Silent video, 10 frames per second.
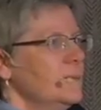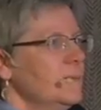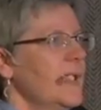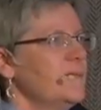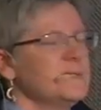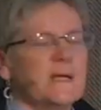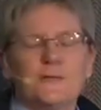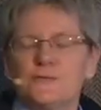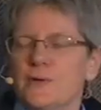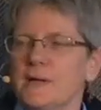We haven't done
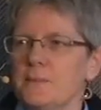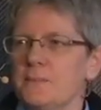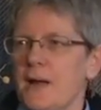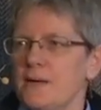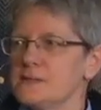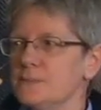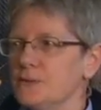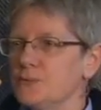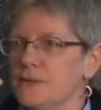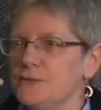a direct comparison
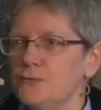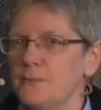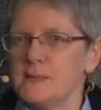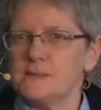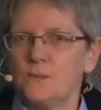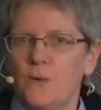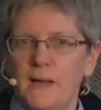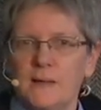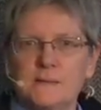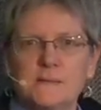between Dormex and
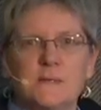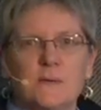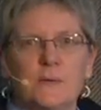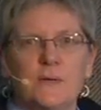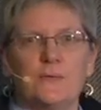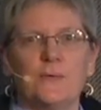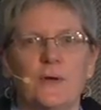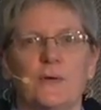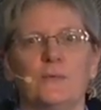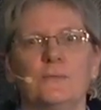Waken, so we don't
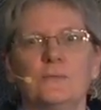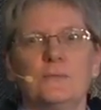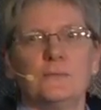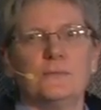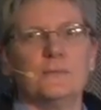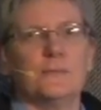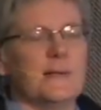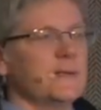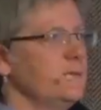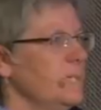know the
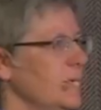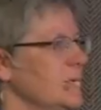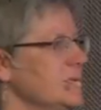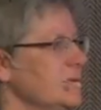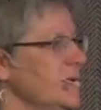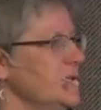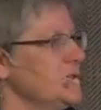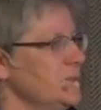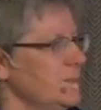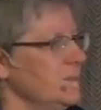relative merits of
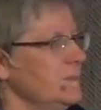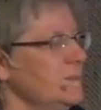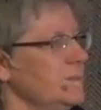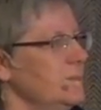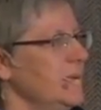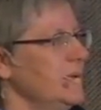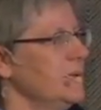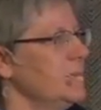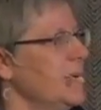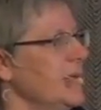each when you
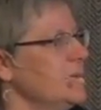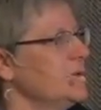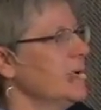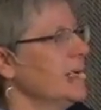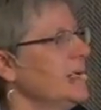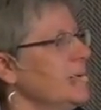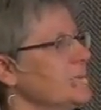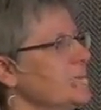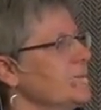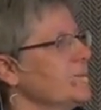compare them directly.
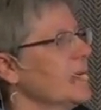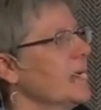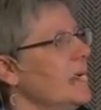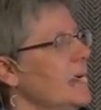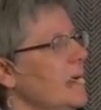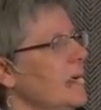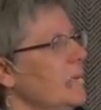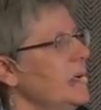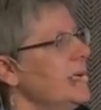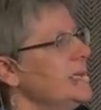
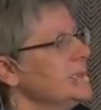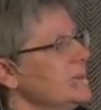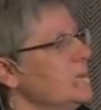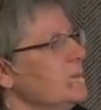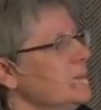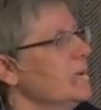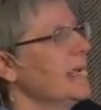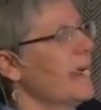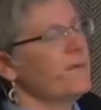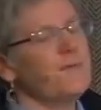We need to
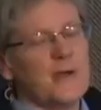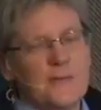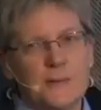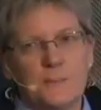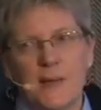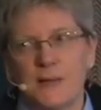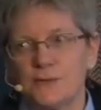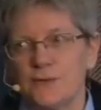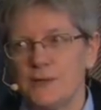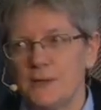clarify the
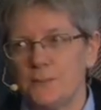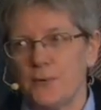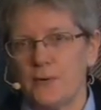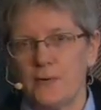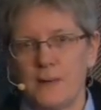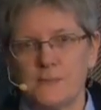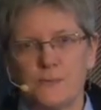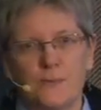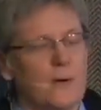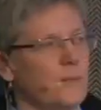impact on thinning programs
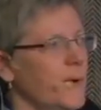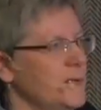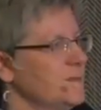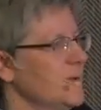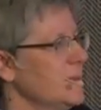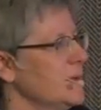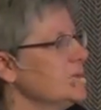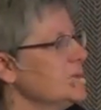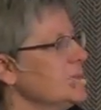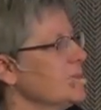with a whole range of
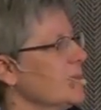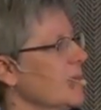chemicals